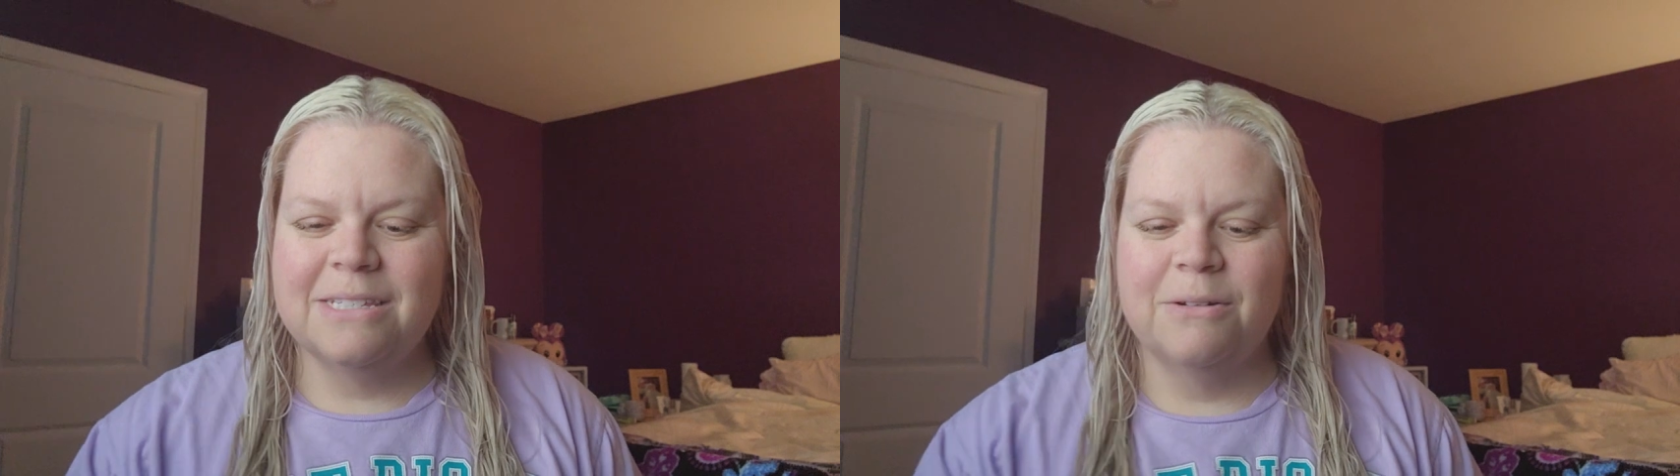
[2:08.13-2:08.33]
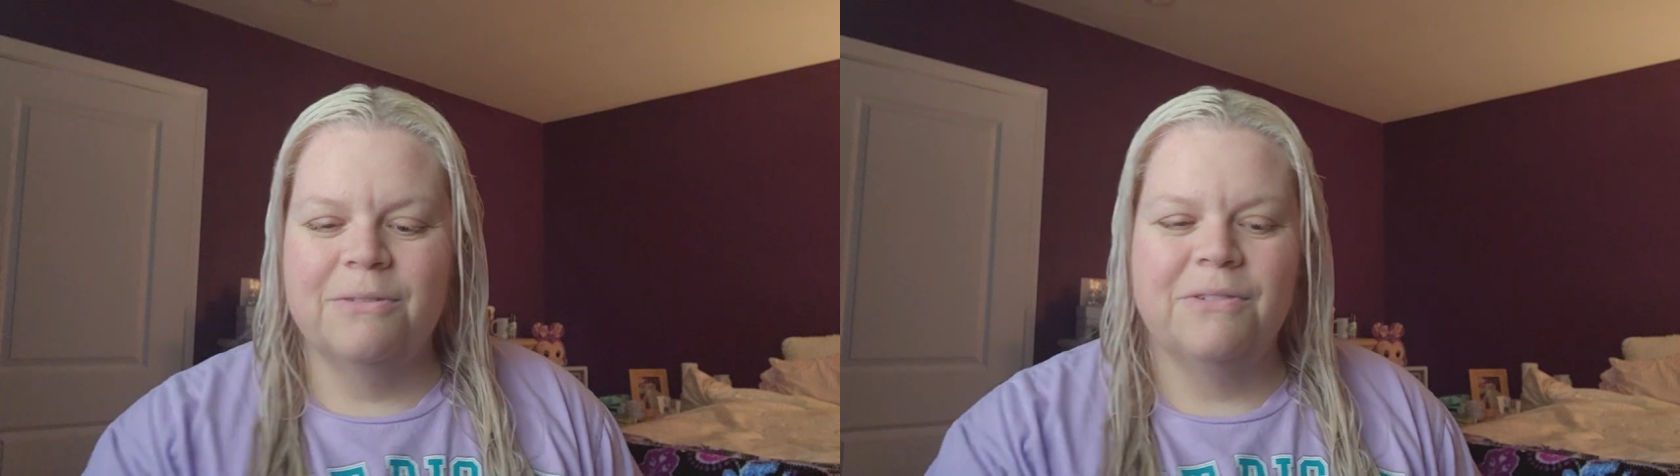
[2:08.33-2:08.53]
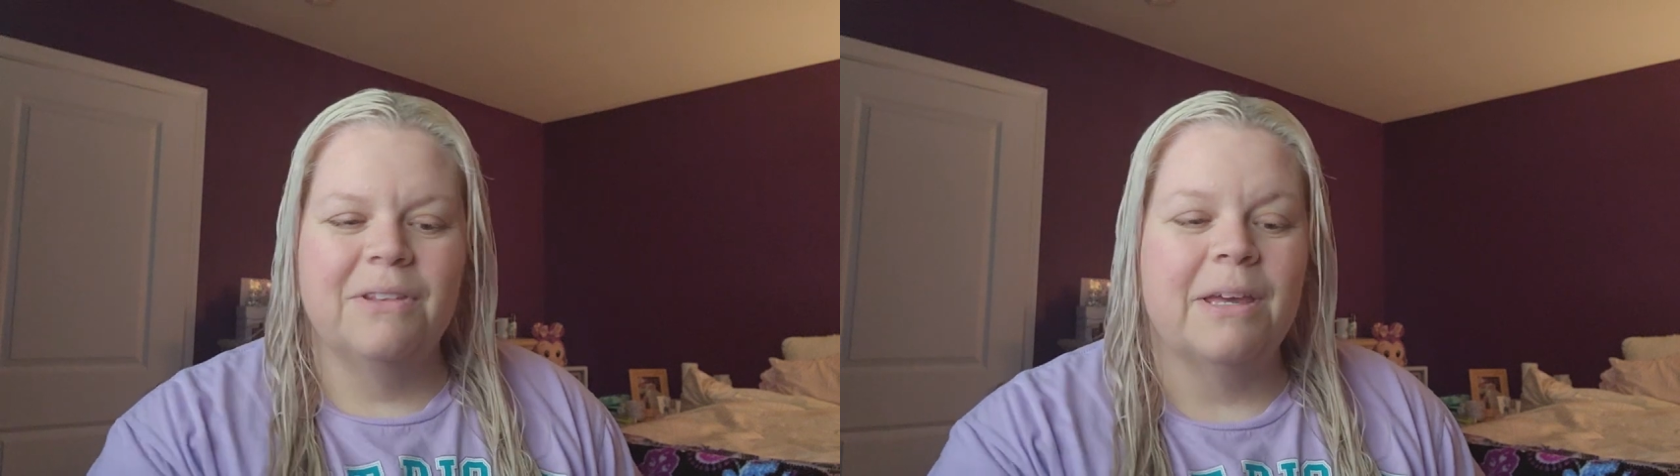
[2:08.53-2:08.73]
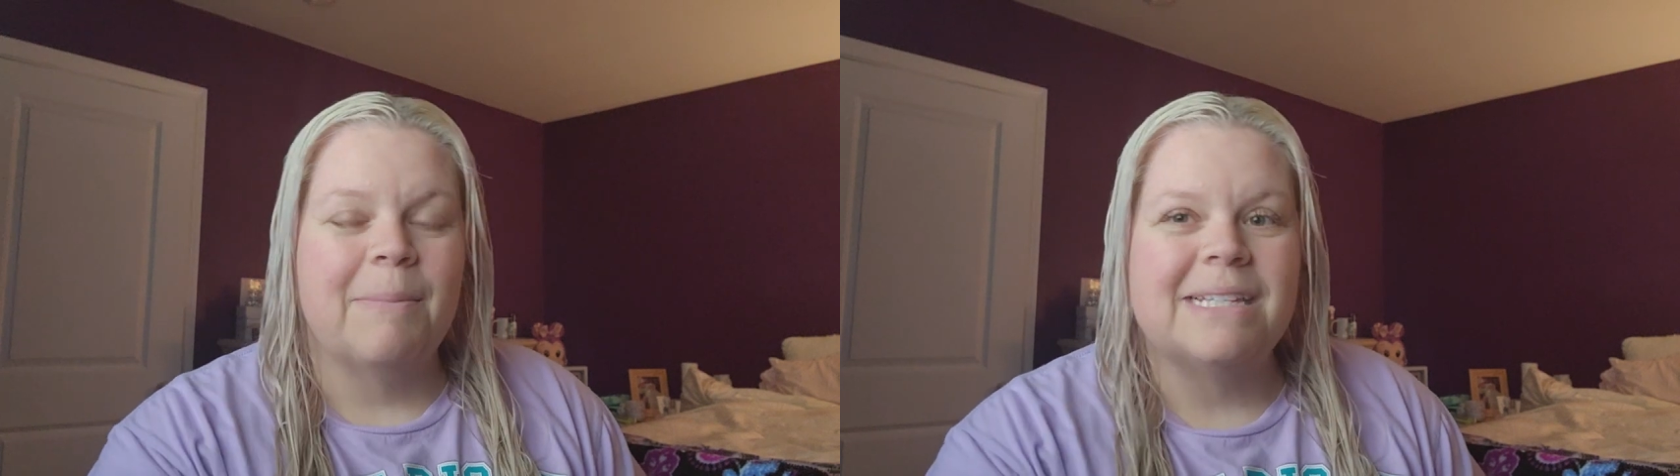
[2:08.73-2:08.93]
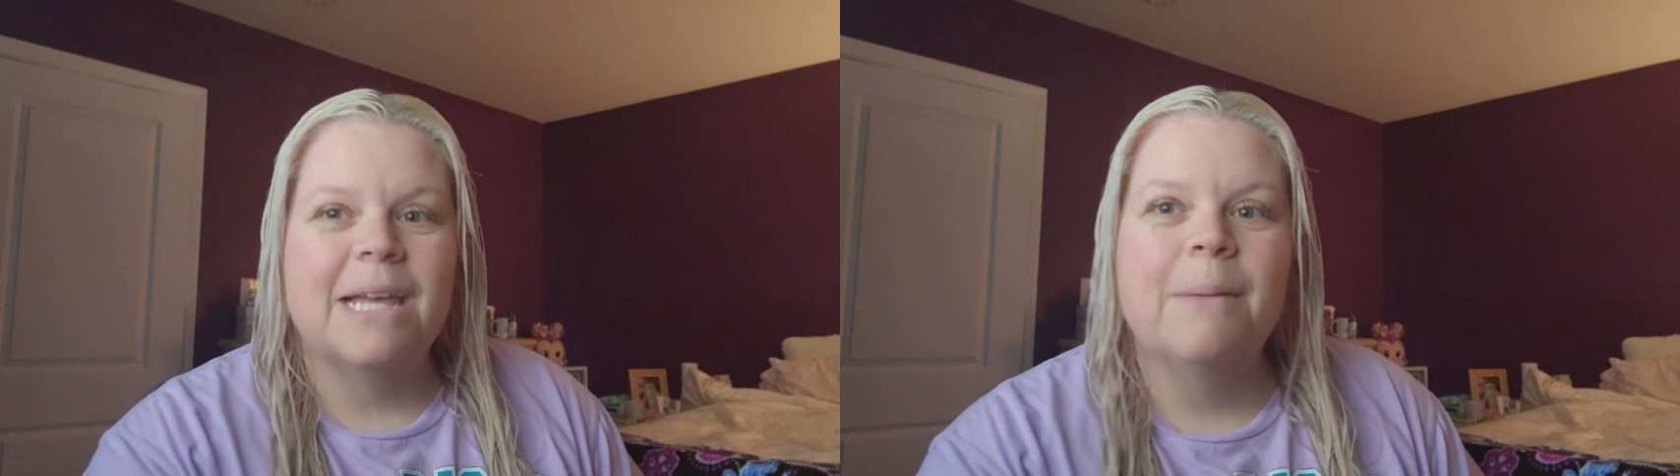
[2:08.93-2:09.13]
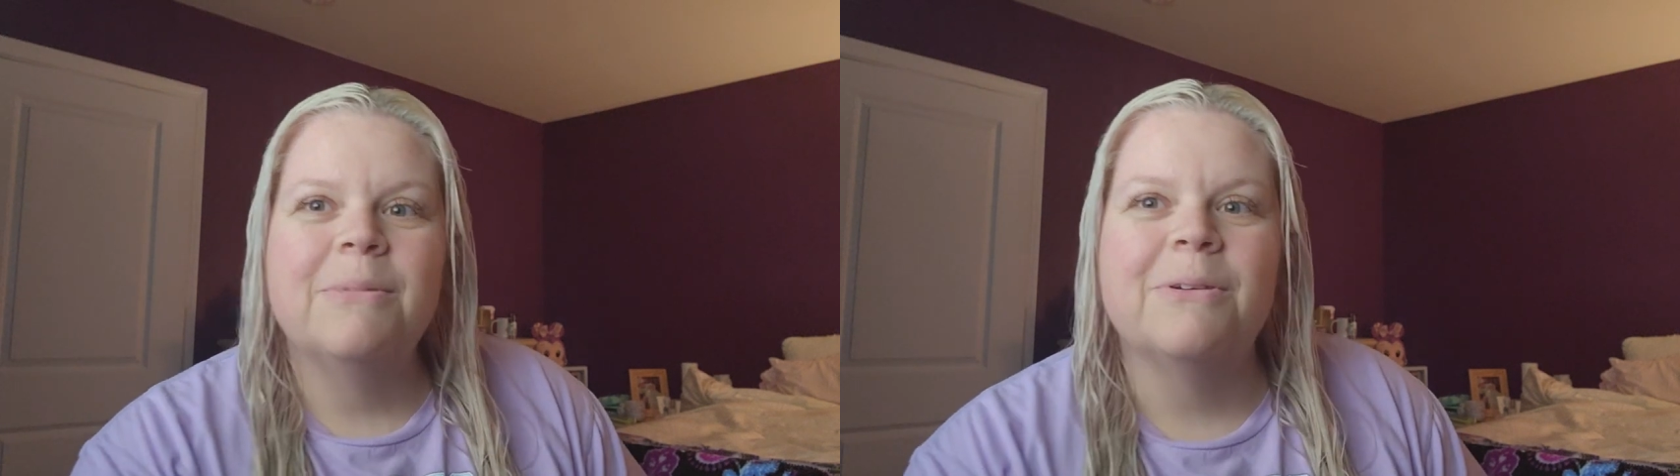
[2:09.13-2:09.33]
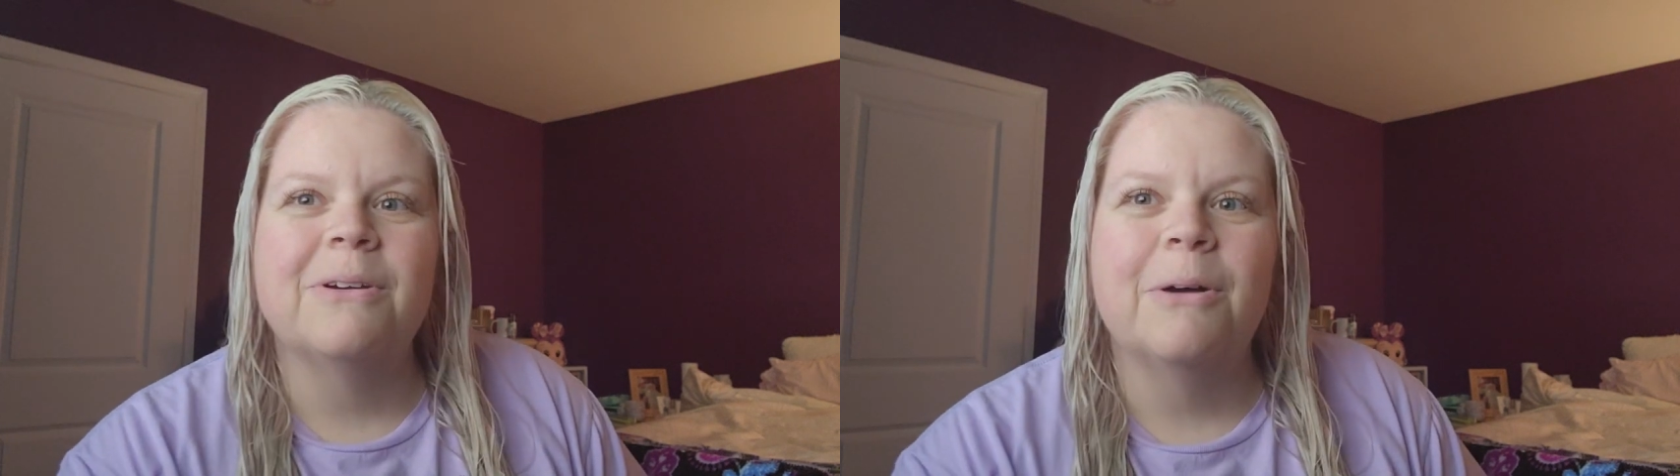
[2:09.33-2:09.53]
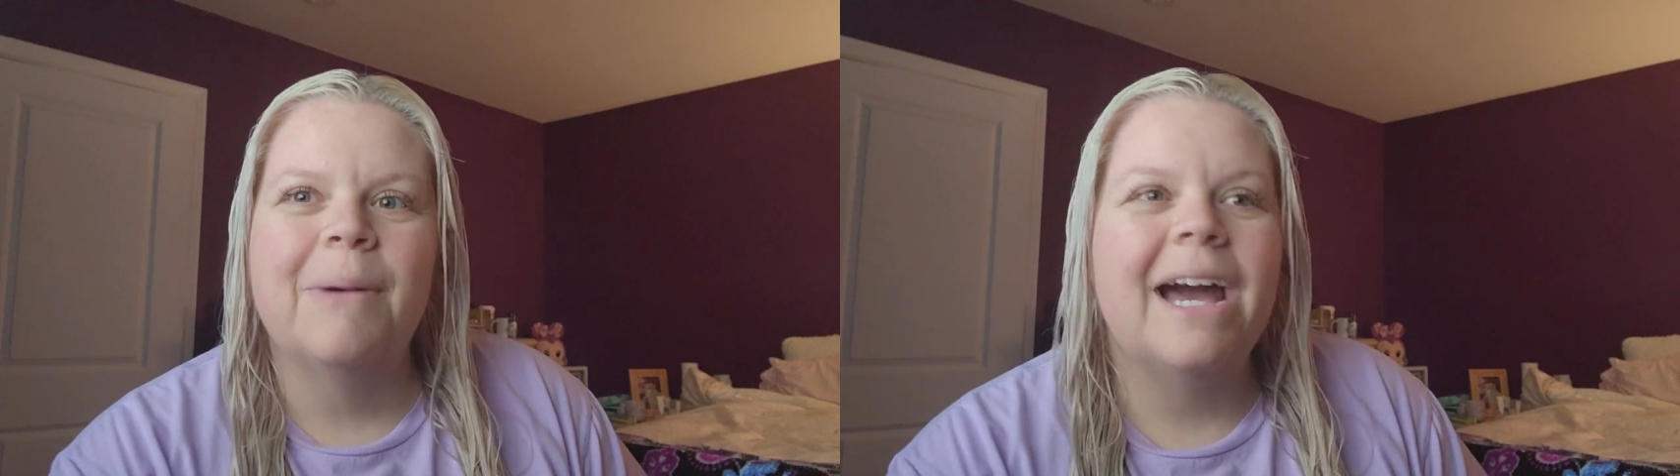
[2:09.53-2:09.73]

So if you like mess up, you can go